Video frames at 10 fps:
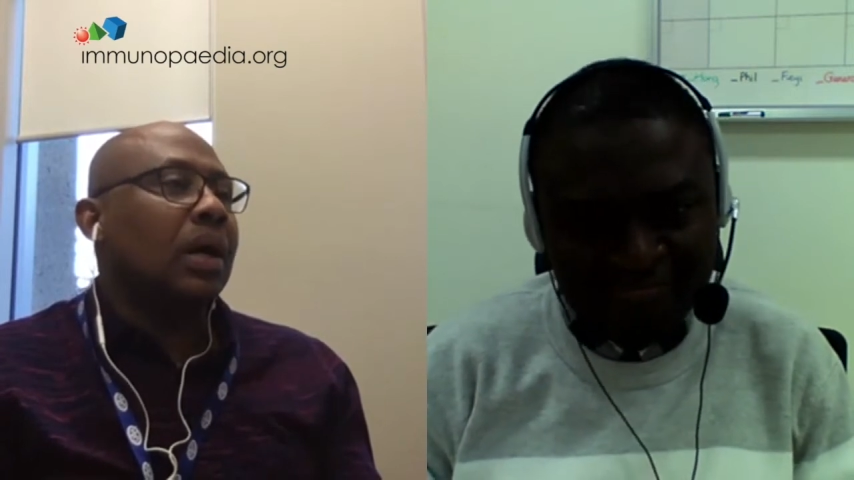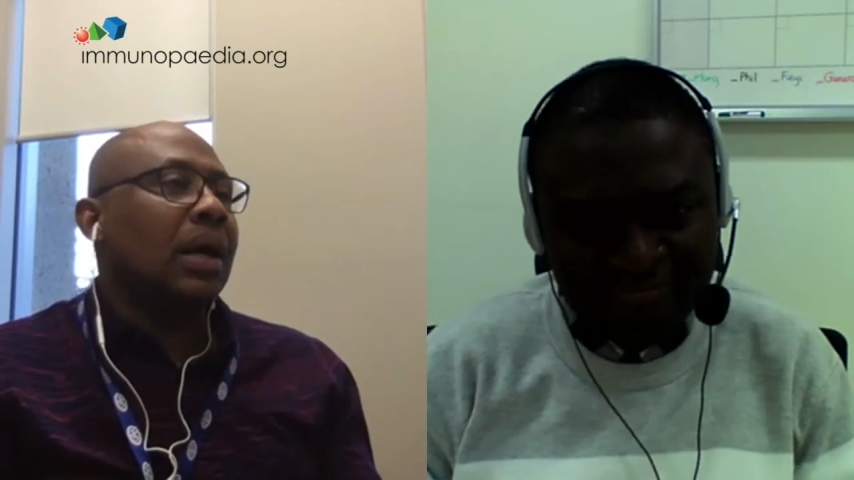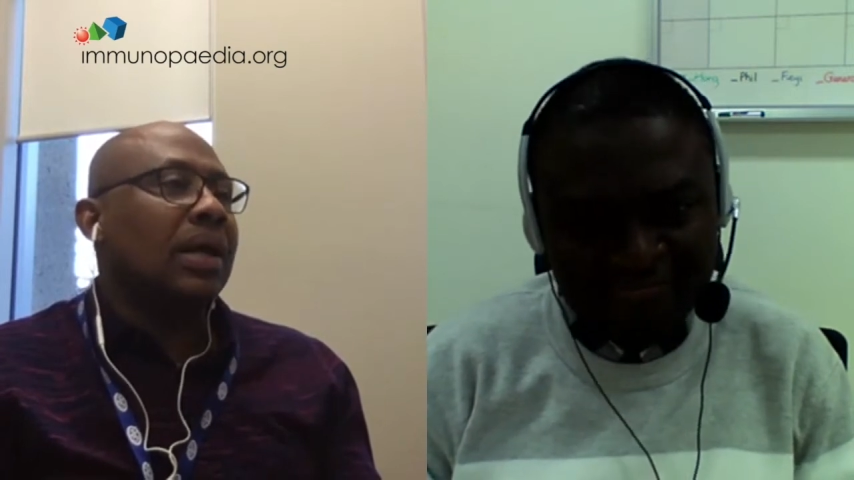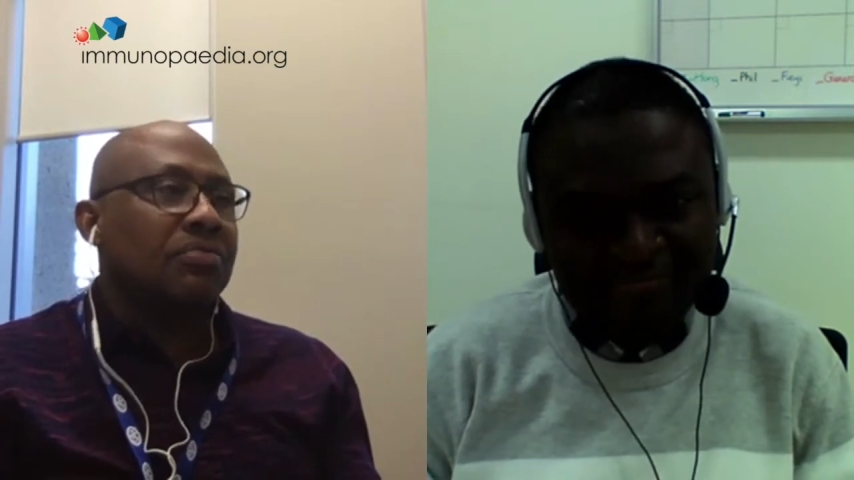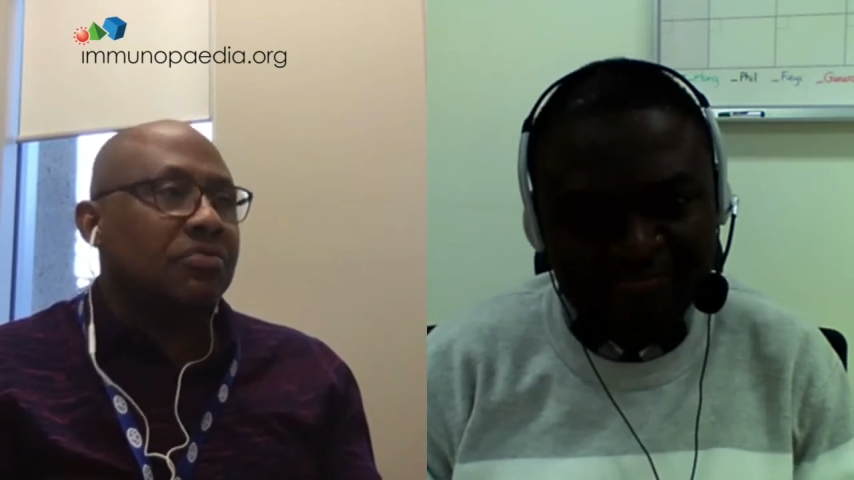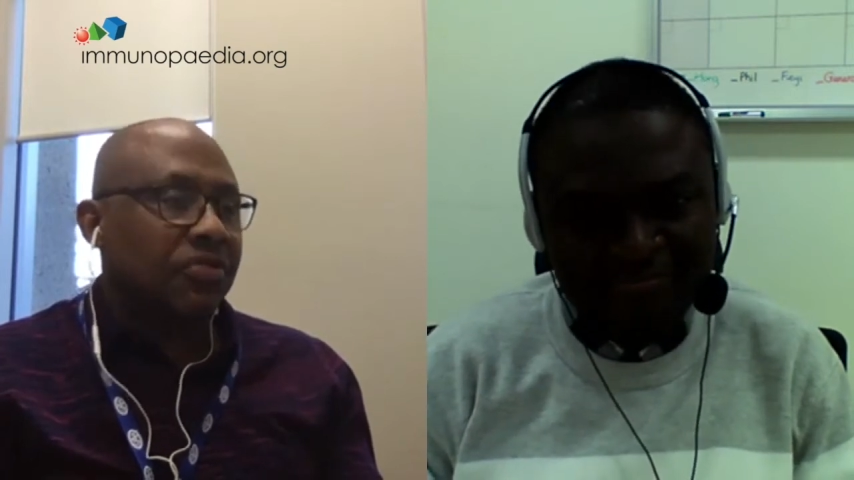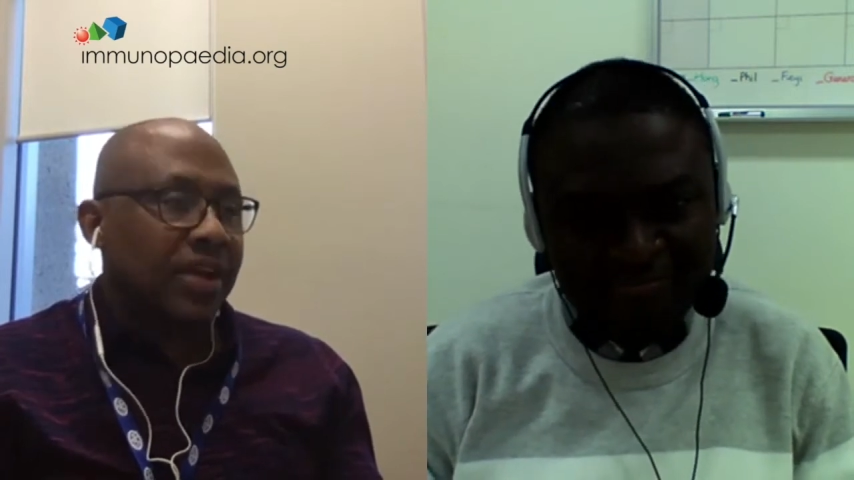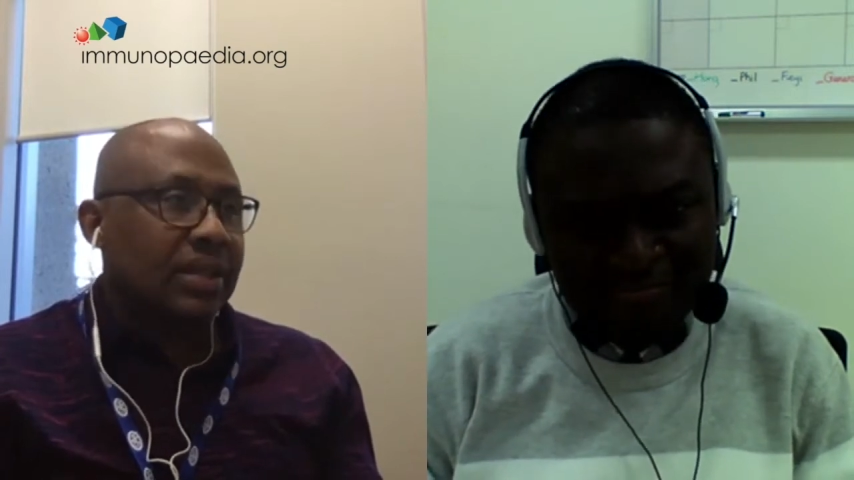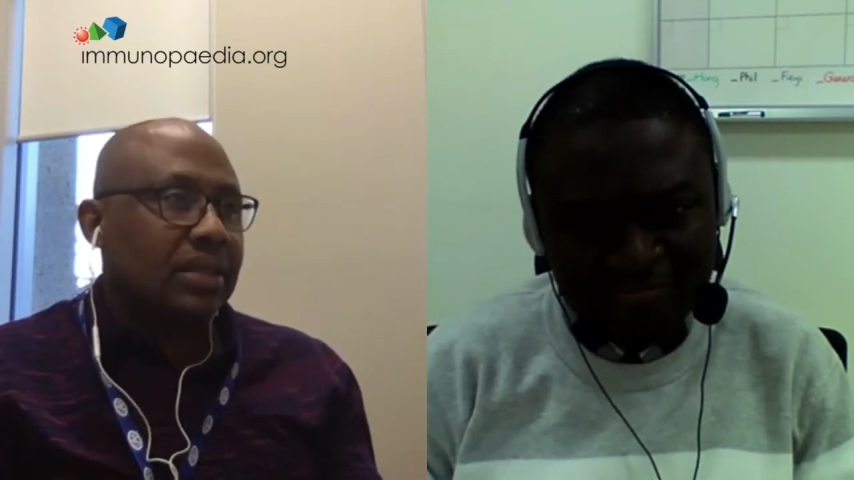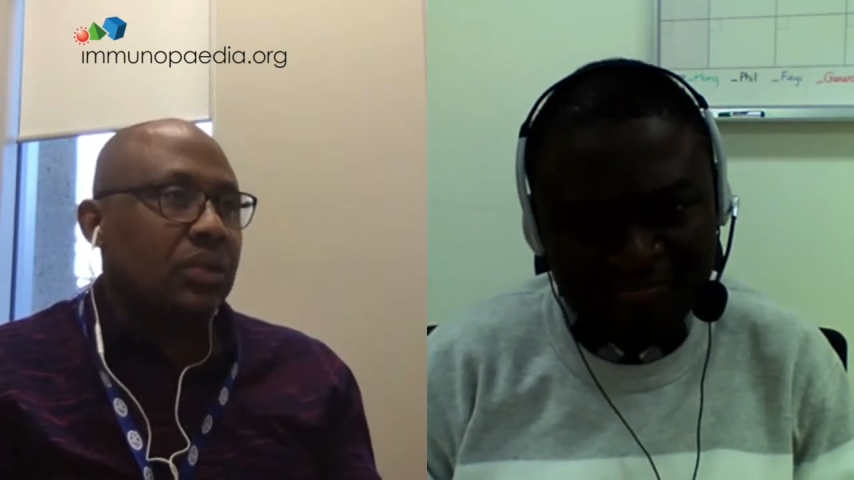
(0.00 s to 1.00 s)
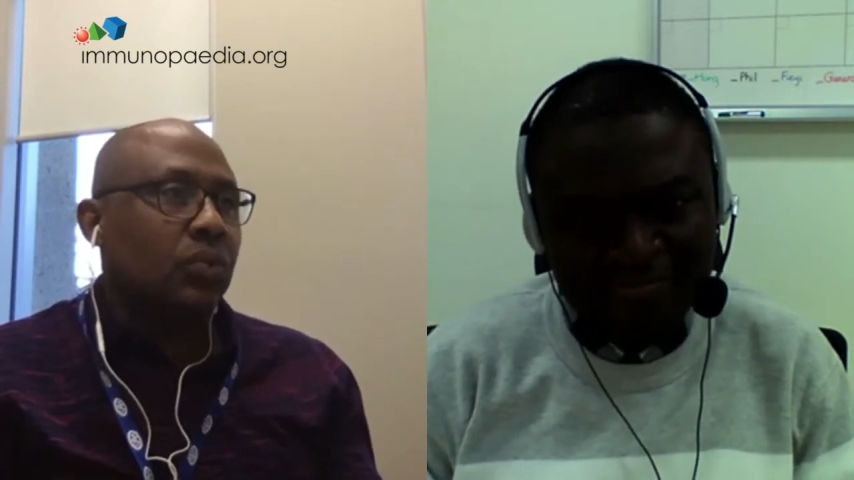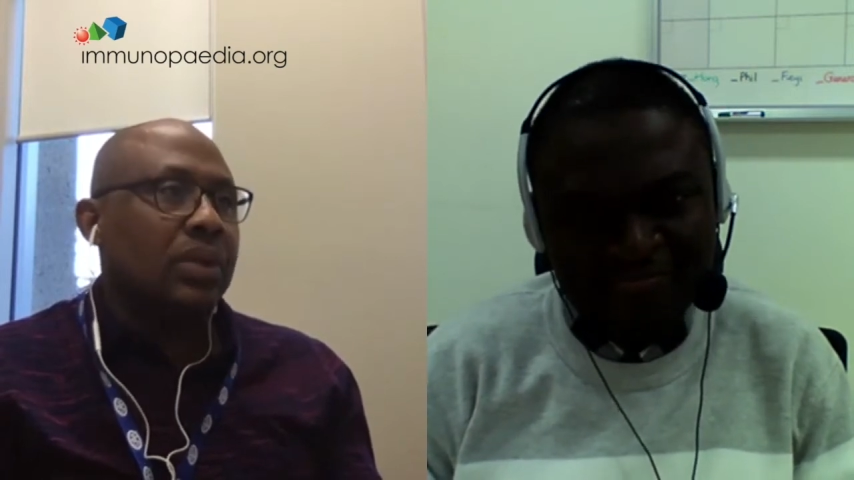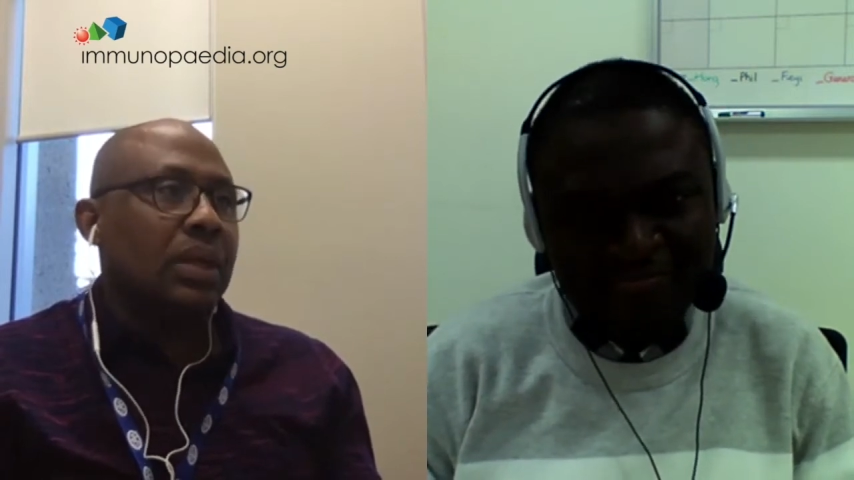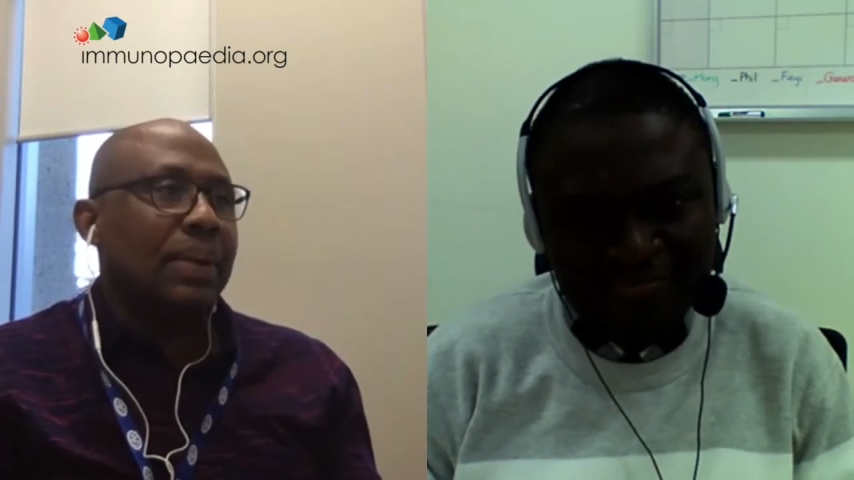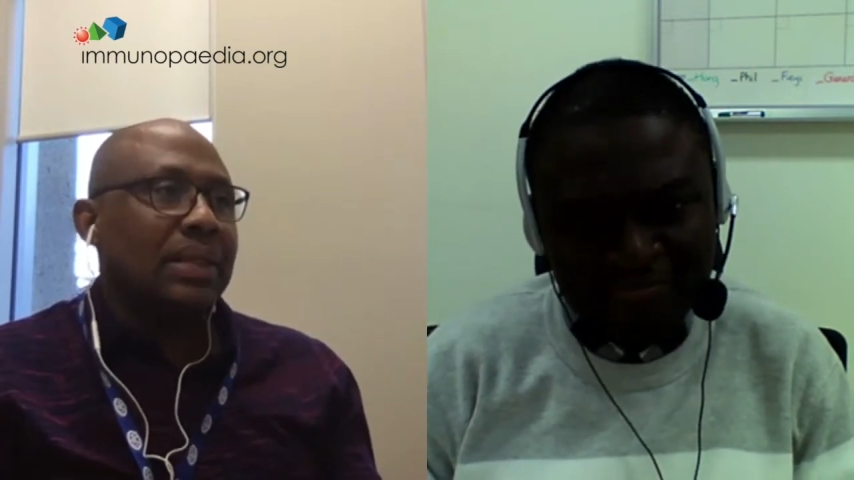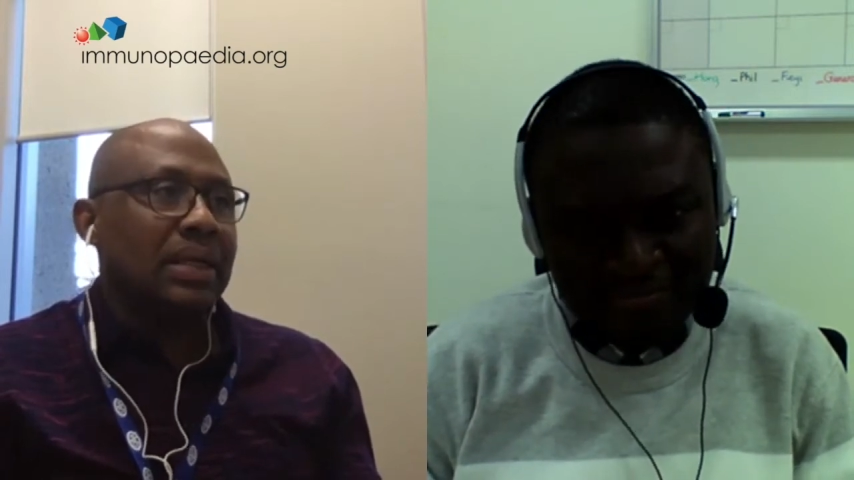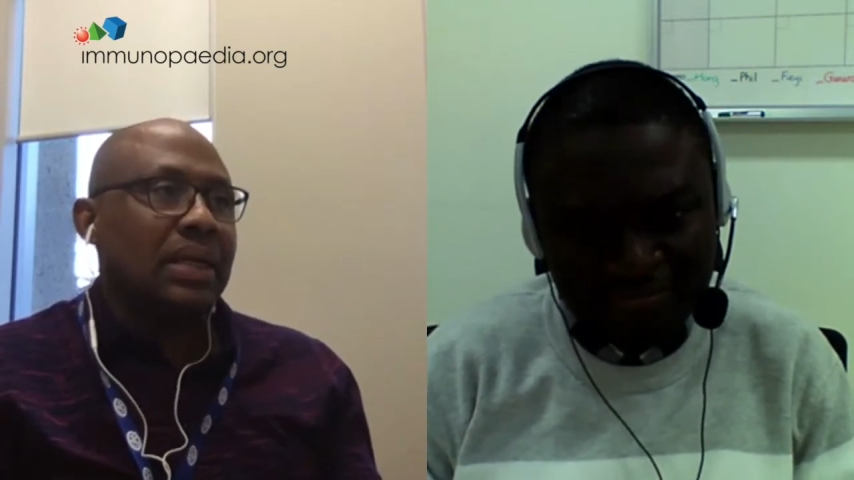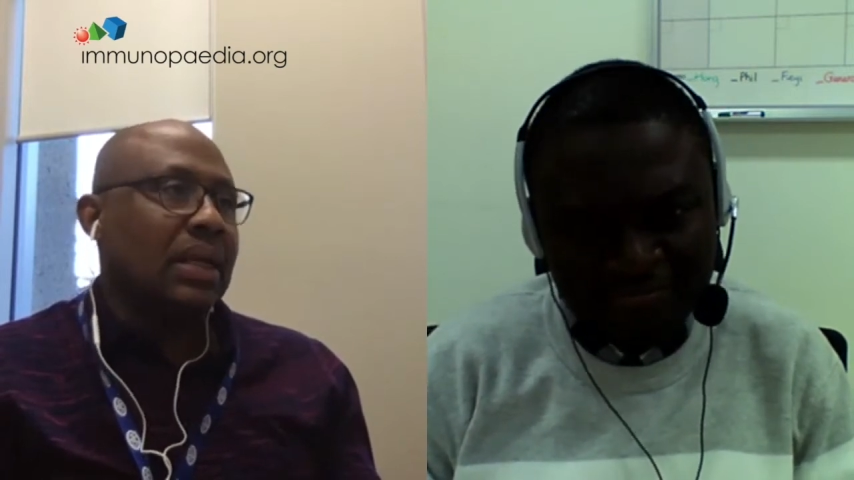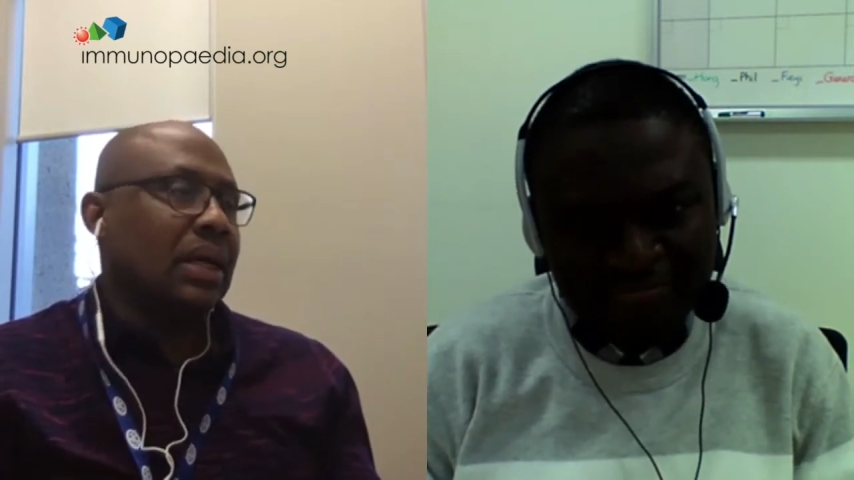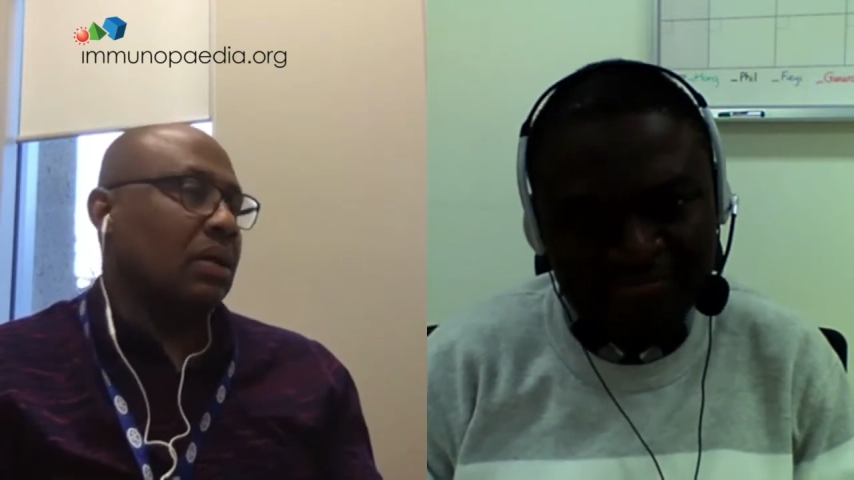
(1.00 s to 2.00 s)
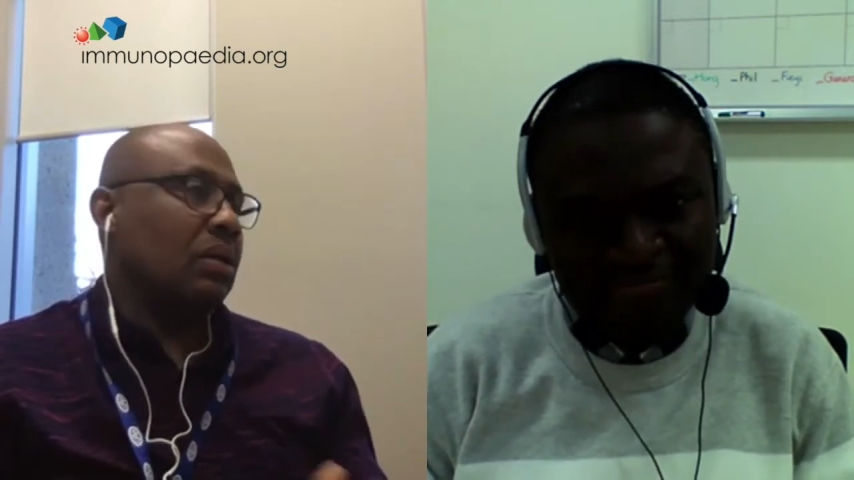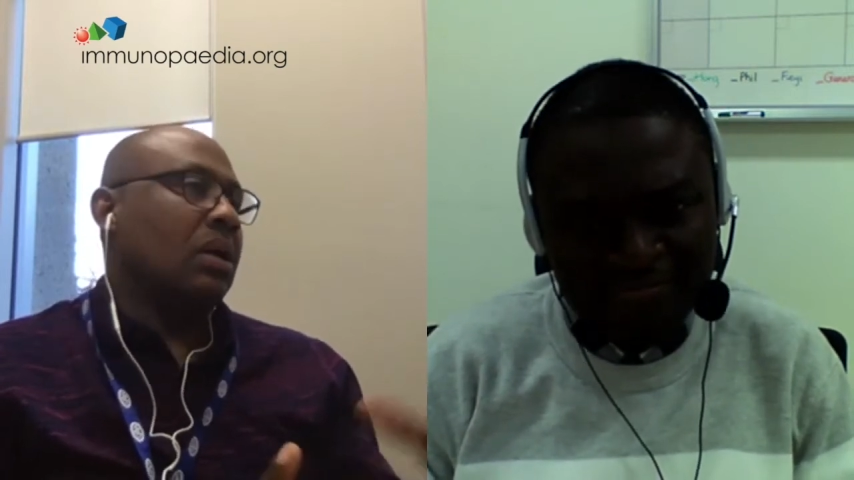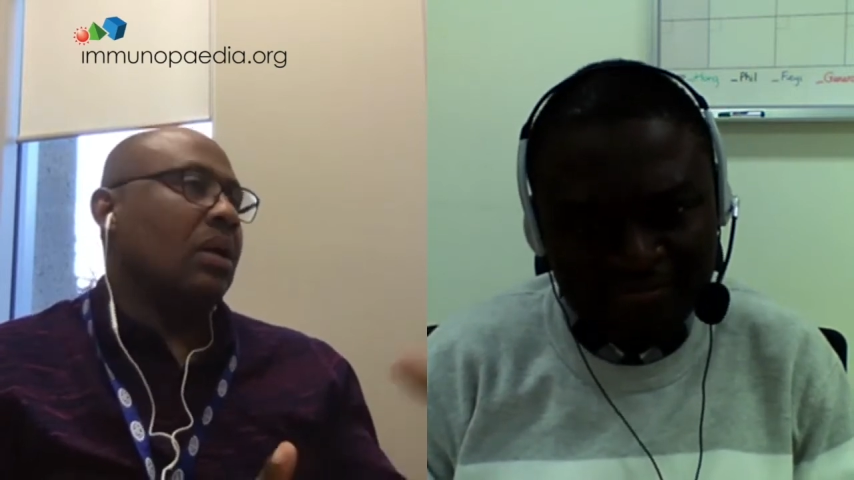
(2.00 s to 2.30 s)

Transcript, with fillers: uh, infected with the particular